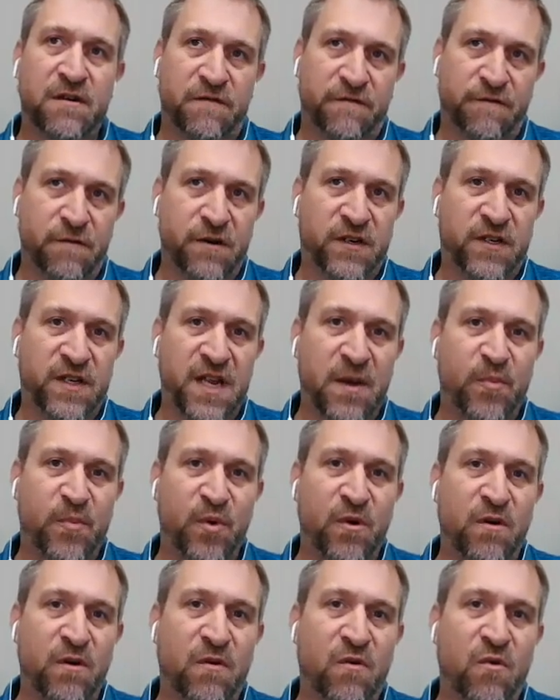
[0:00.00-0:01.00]
for a
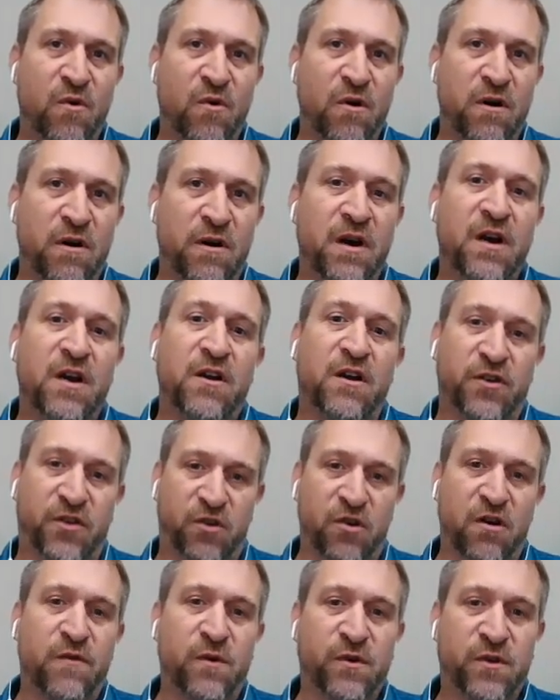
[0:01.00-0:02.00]
stepper or a
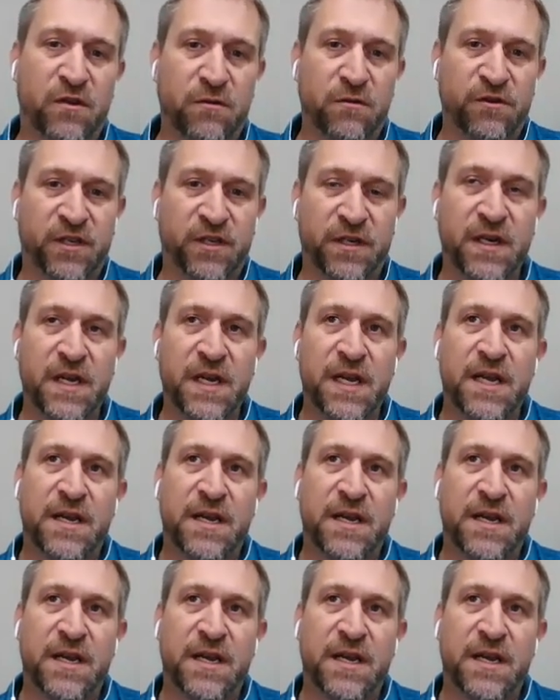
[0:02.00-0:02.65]
servo solution,